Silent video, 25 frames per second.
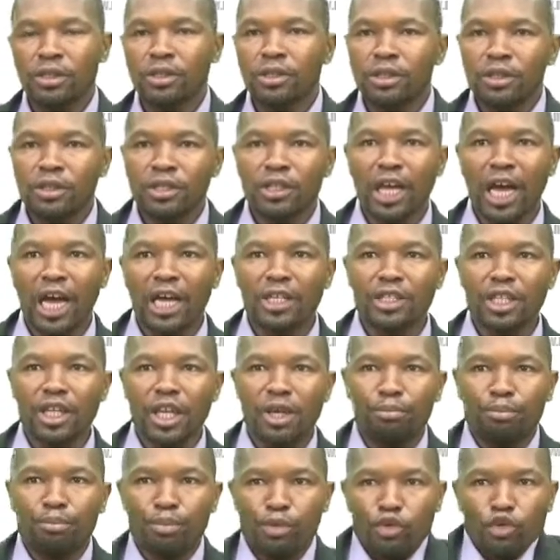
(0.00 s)
That
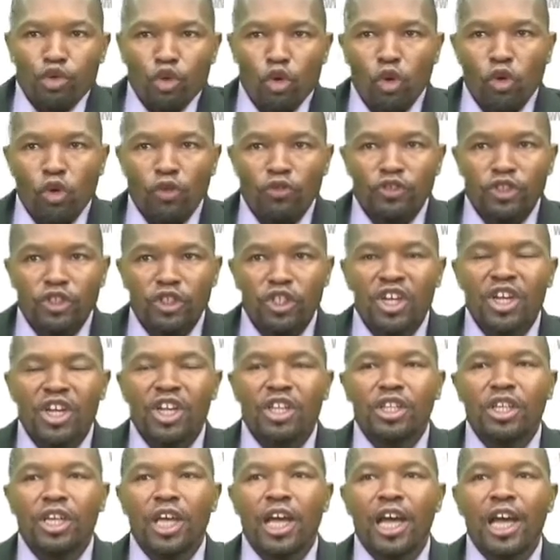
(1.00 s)
improved
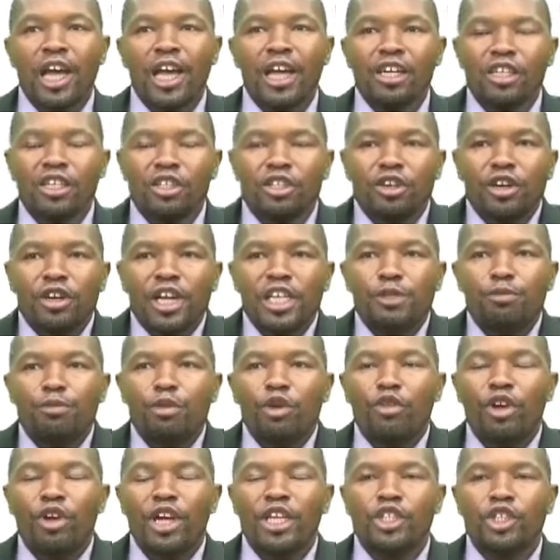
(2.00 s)
the
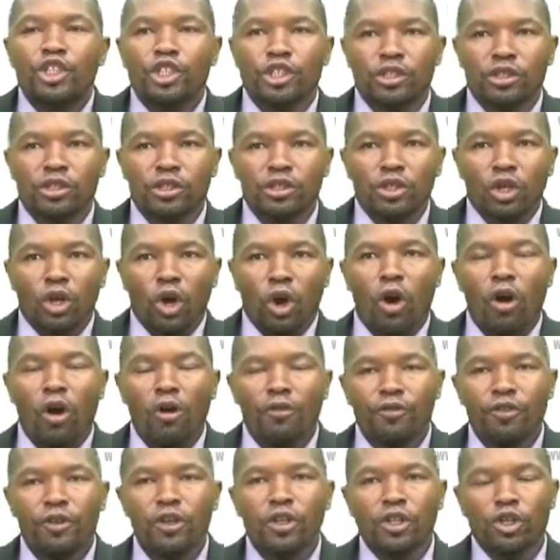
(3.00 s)
respiration
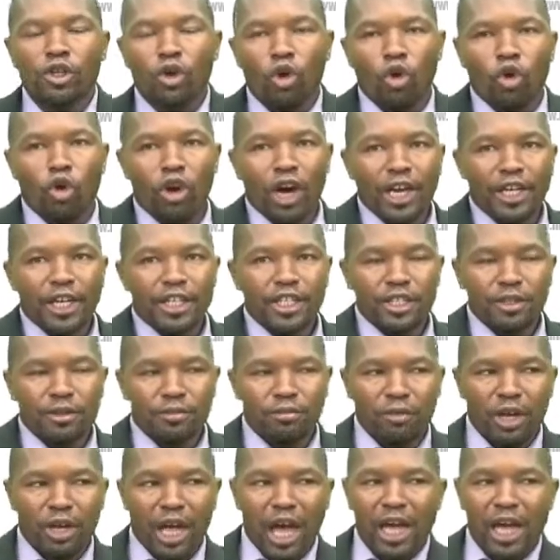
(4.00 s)
of the organism